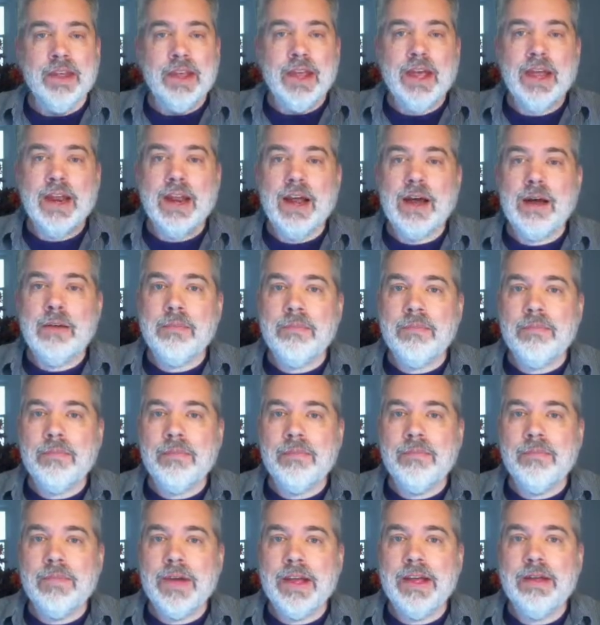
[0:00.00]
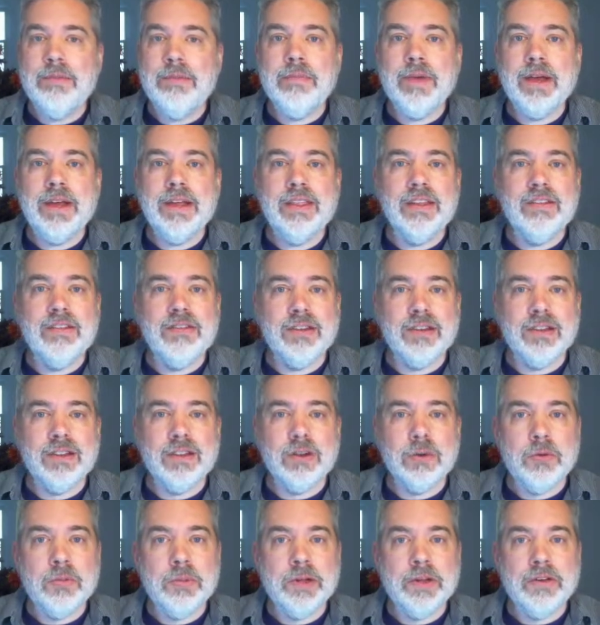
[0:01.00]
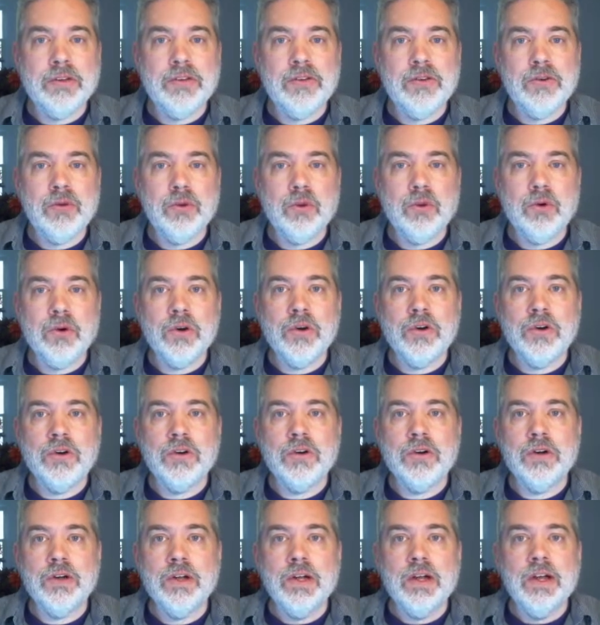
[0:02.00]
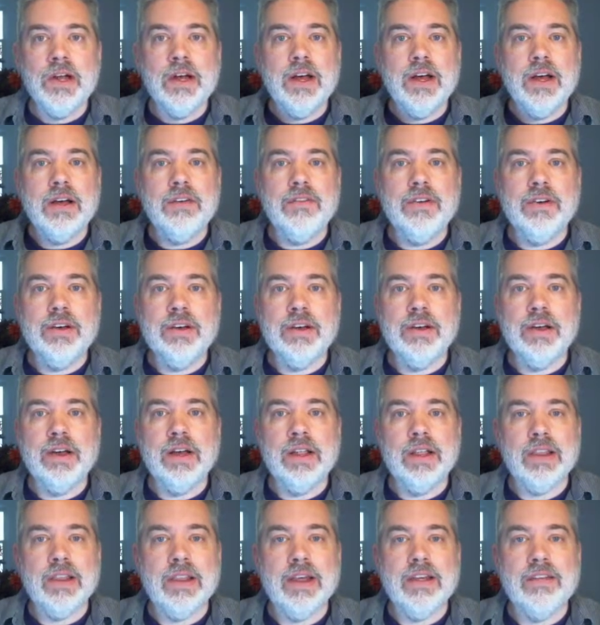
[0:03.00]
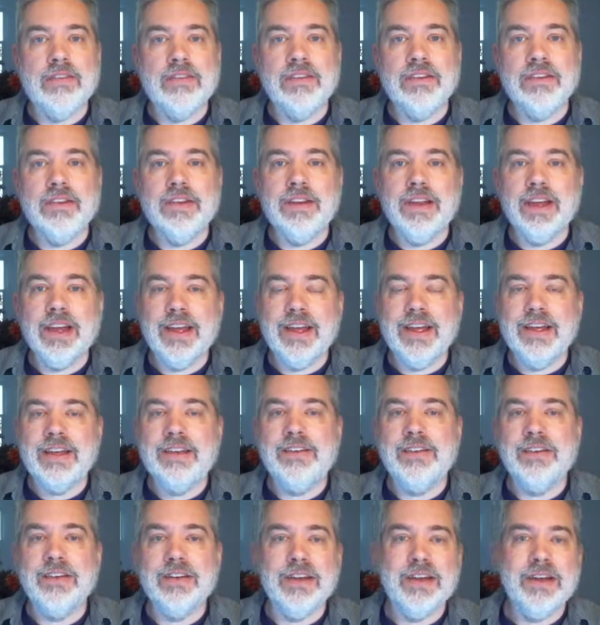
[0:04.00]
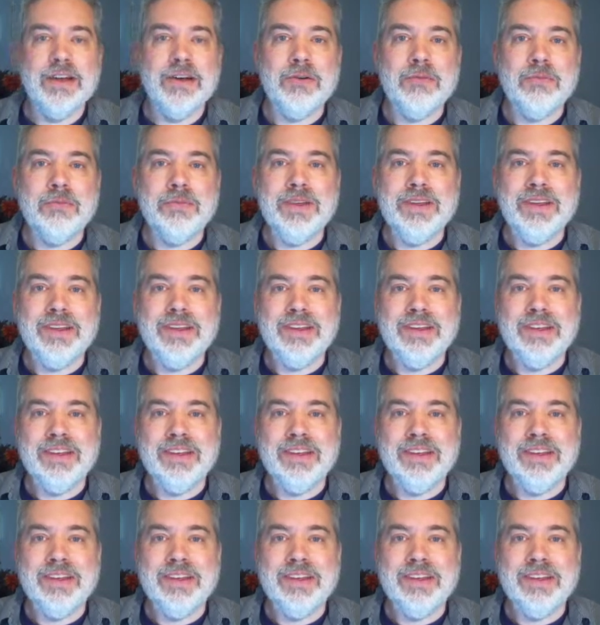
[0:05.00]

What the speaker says: And I may make this a little bit shorter of a lesson today to help me